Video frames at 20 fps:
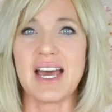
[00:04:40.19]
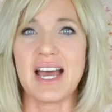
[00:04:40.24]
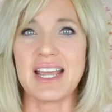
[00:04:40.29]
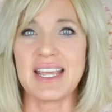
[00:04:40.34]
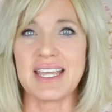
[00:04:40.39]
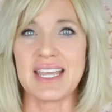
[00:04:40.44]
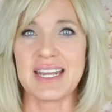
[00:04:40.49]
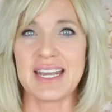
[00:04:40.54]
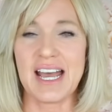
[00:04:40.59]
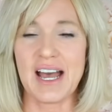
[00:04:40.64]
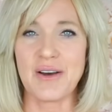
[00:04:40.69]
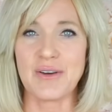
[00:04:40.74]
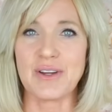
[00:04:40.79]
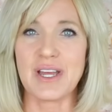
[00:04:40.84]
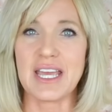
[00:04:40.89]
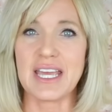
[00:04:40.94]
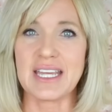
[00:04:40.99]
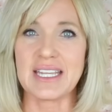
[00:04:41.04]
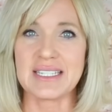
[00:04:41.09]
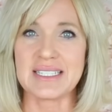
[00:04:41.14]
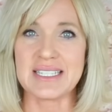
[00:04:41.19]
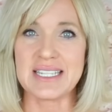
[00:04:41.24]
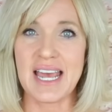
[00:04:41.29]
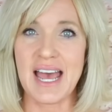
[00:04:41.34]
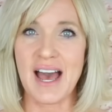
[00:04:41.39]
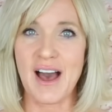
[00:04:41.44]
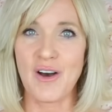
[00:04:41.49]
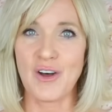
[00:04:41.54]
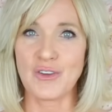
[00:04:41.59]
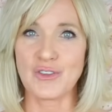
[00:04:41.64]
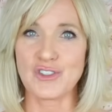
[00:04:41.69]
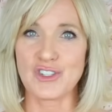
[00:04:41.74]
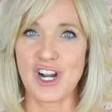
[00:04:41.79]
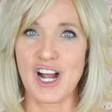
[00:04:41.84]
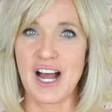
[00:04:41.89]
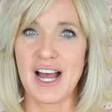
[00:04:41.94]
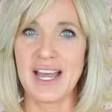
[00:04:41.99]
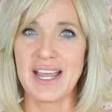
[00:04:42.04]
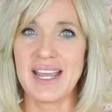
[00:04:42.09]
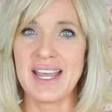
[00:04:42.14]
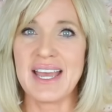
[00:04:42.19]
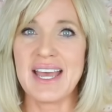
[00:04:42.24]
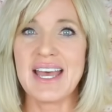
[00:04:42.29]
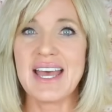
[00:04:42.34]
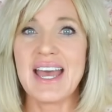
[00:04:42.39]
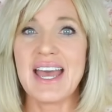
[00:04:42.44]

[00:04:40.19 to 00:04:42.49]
I get out and towel dry.